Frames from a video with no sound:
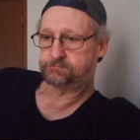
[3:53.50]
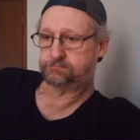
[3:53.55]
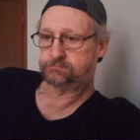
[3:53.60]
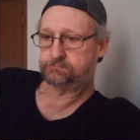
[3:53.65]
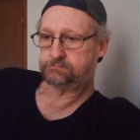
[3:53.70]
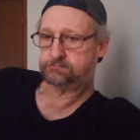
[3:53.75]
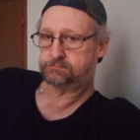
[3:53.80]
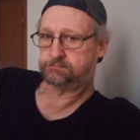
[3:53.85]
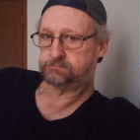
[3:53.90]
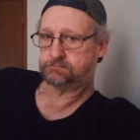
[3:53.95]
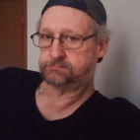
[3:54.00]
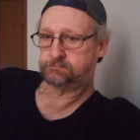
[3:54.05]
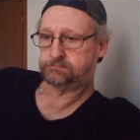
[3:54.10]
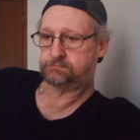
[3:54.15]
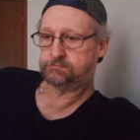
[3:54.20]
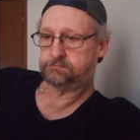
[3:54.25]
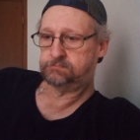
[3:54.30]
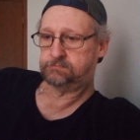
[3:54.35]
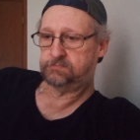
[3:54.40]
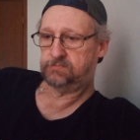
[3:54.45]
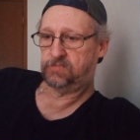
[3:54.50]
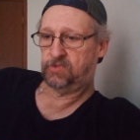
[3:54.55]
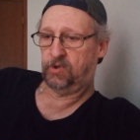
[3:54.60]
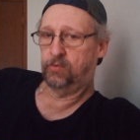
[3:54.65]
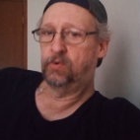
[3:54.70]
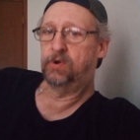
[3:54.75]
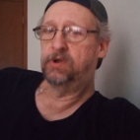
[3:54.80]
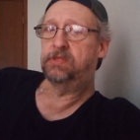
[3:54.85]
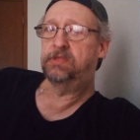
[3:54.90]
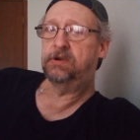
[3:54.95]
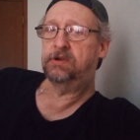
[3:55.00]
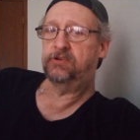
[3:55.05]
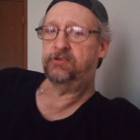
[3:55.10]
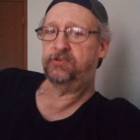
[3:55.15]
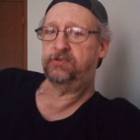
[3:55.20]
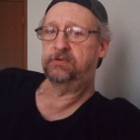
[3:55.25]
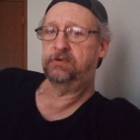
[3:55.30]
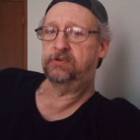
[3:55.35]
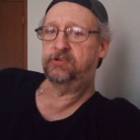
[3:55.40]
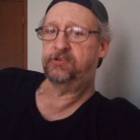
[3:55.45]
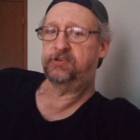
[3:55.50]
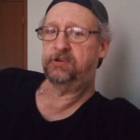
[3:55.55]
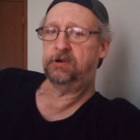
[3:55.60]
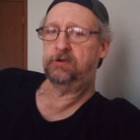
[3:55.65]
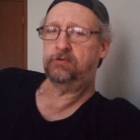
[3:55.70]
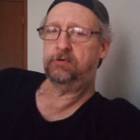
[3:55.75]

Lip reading: when there's steroids involved,